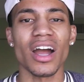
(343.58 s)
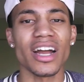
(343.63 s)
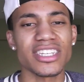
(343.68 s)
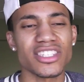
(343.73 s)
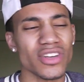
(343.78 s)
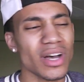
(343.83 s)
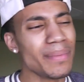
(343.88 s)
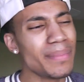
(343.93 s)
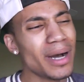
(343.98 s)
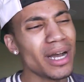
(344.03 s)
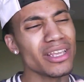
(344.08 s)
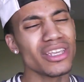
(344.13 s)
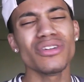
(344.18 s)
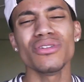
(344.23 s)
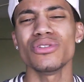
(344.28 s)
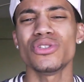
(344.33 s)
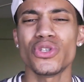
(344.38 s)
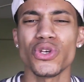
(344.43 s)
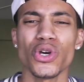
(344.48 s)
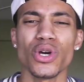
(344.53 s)
Alright, so I'm on
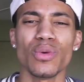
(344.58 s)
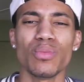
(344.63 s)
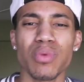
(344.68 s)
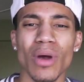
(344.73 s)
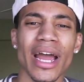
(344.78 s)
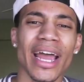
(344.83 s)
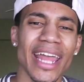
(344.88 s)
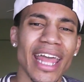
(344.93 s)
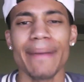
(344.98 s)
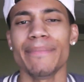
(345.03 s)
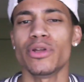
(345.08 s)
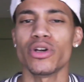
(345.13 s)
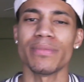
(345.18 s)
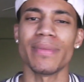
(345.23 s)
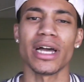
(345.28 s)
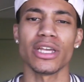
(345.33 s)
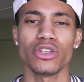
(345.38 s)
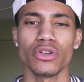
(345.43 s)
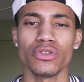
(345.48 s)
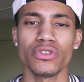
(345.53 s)
YouTube, right? I'm
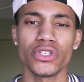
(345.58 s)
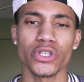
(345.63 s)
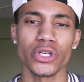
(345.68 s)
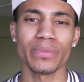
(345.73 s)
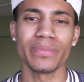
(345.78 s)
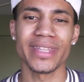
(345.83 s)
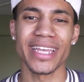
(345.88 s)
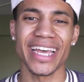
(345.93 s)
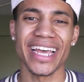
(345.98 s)
doing my YouTube